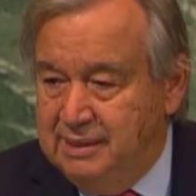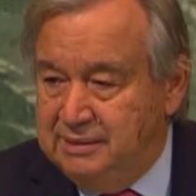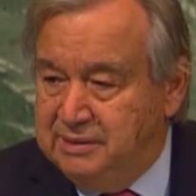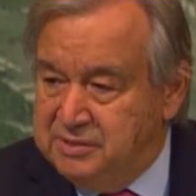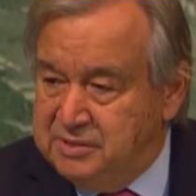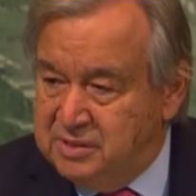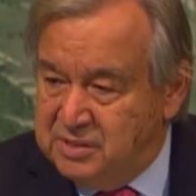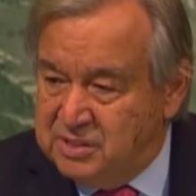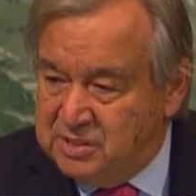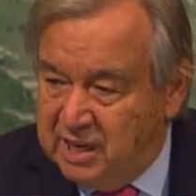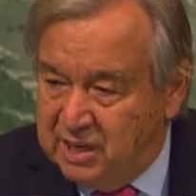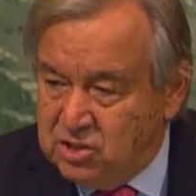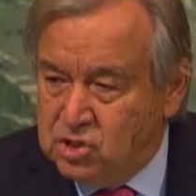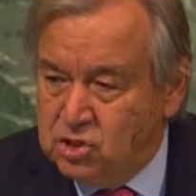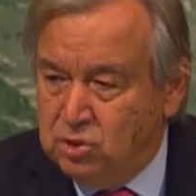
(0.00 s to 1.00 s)
It is
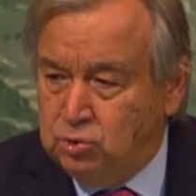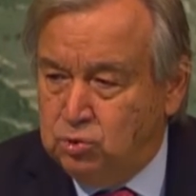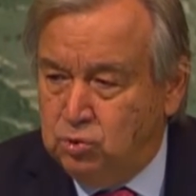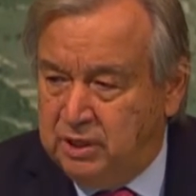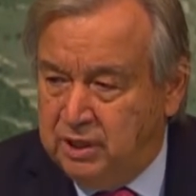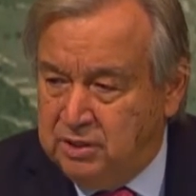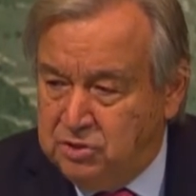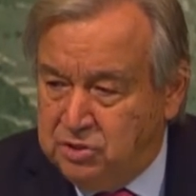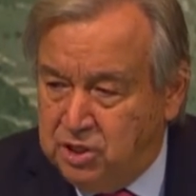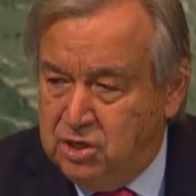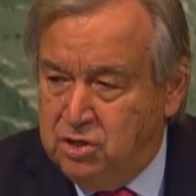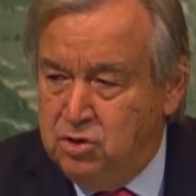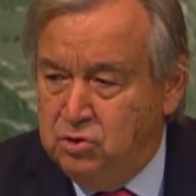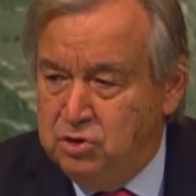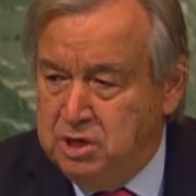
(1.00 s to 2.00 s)
essential to
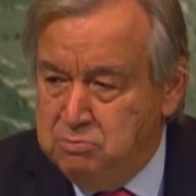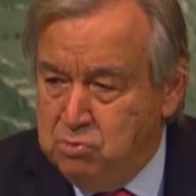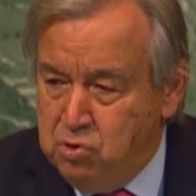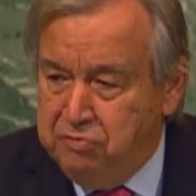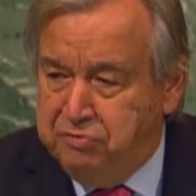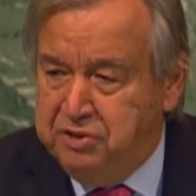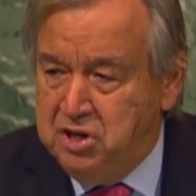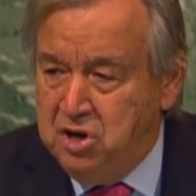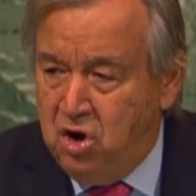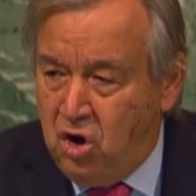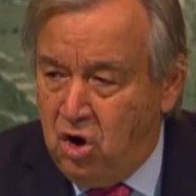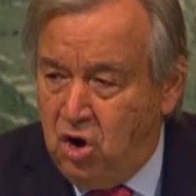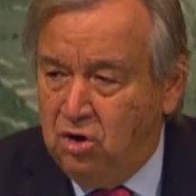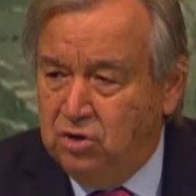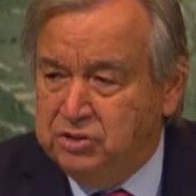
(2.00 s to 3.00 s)
continue removing
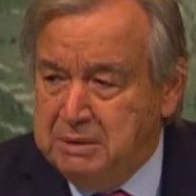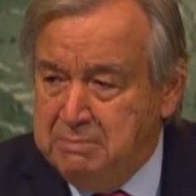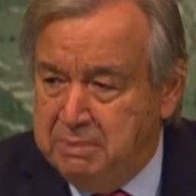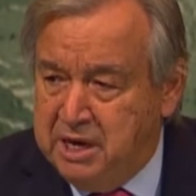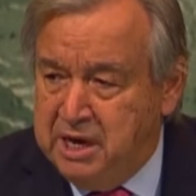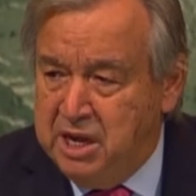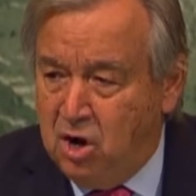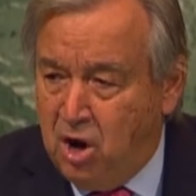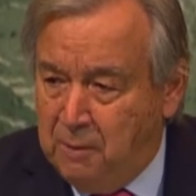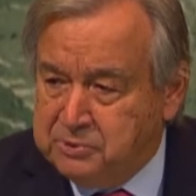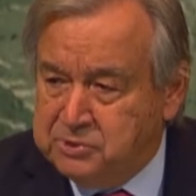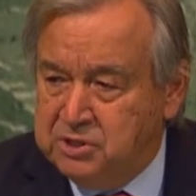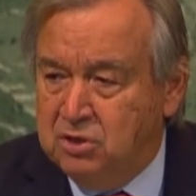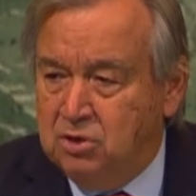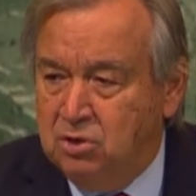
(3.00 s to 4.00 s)
all remaining
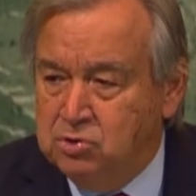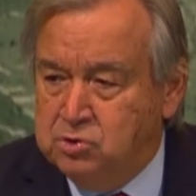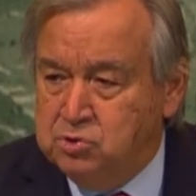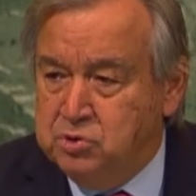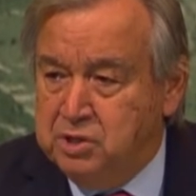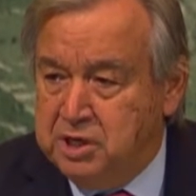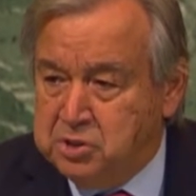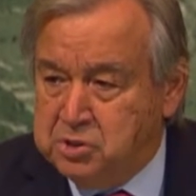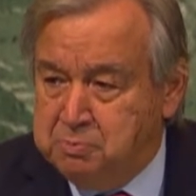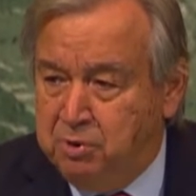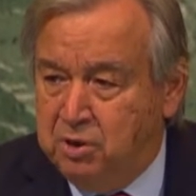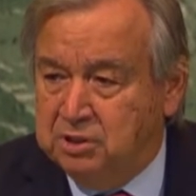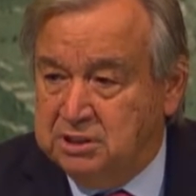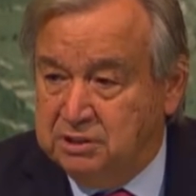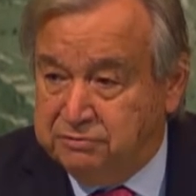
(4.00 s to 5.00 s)
obstacles to the
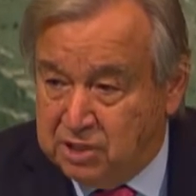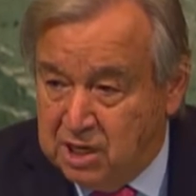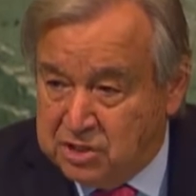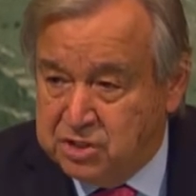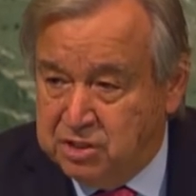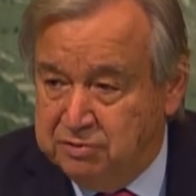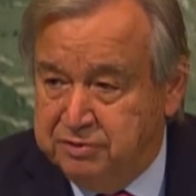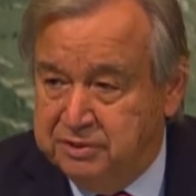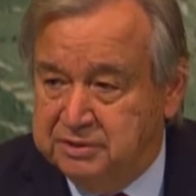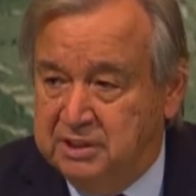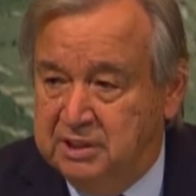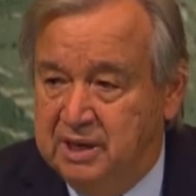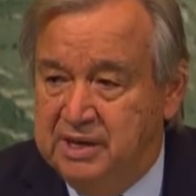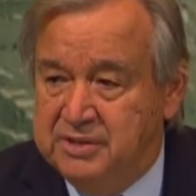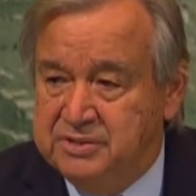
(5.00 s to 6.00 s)
export of Russian
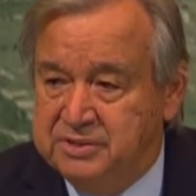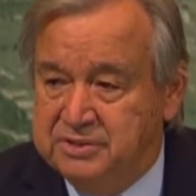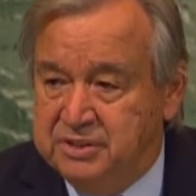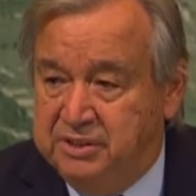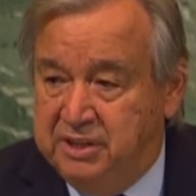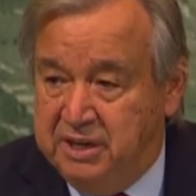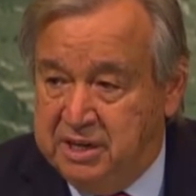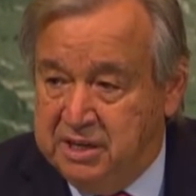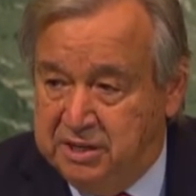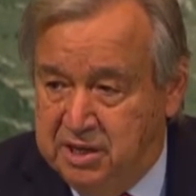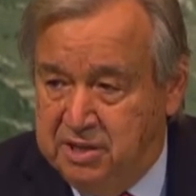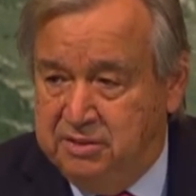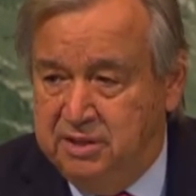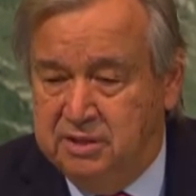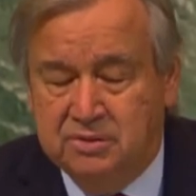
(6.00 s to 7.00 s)
fertilizers and their
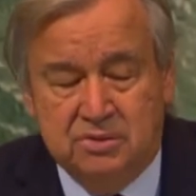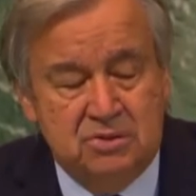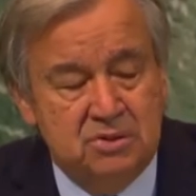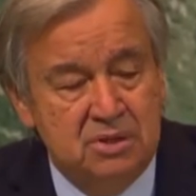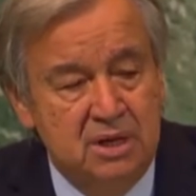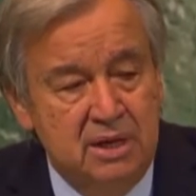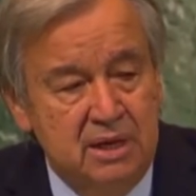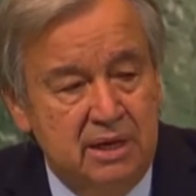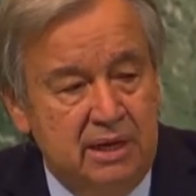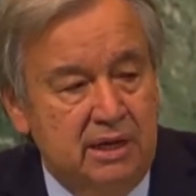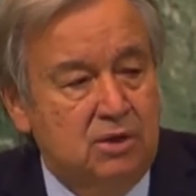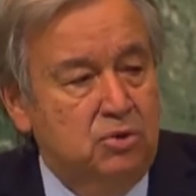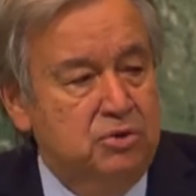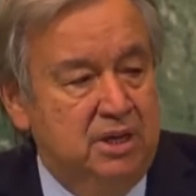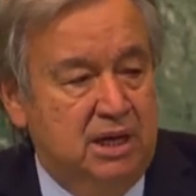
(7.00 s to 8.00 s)
ingredients,
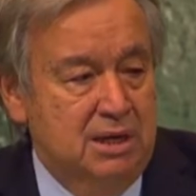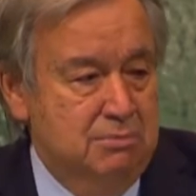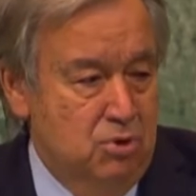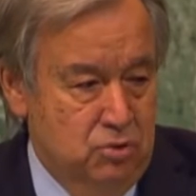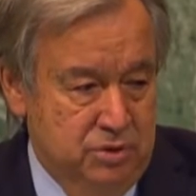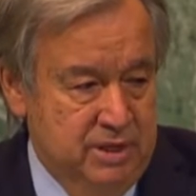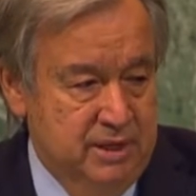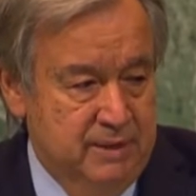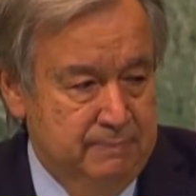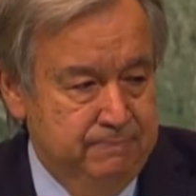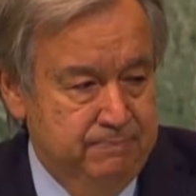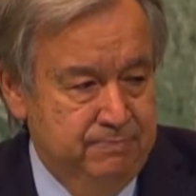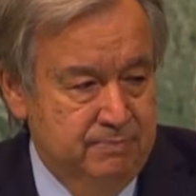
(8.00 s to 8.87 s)
including ammonia.